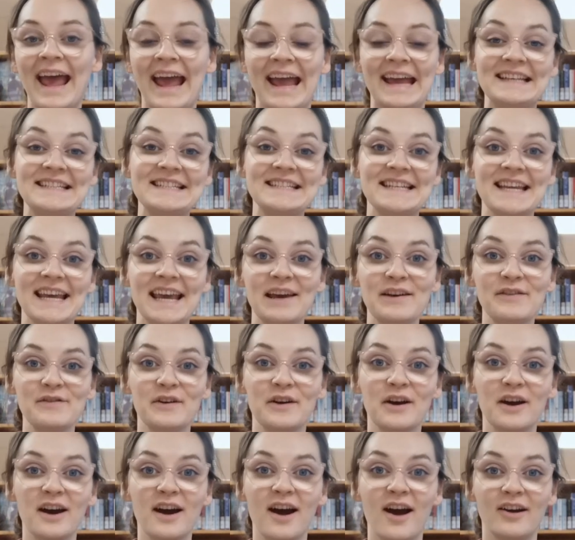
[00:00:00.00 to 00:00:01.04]
And today,
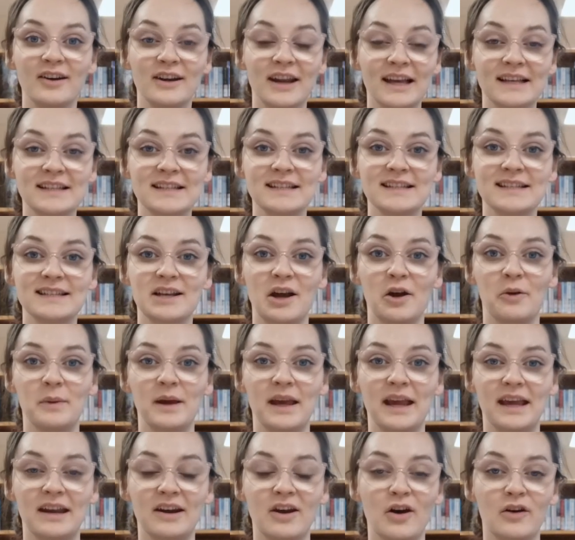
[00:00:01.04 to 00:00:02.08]
for our next
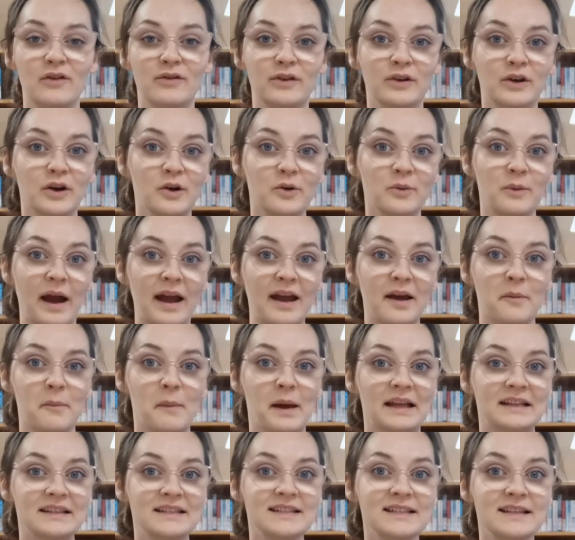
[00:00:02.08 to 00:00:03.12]
installment in our VIRL
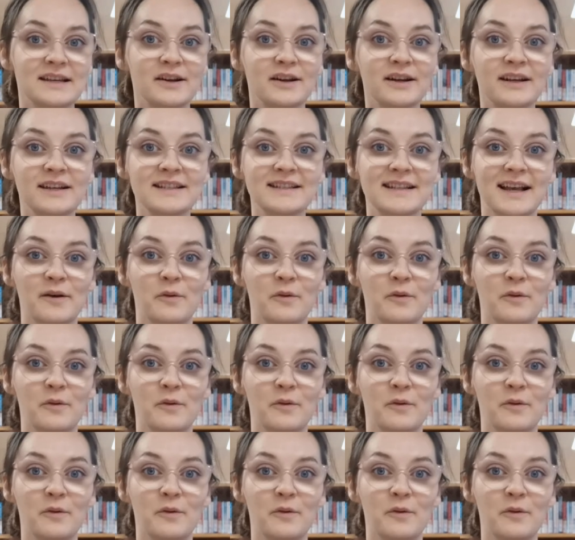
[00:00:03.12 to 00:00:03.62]
Recommend series,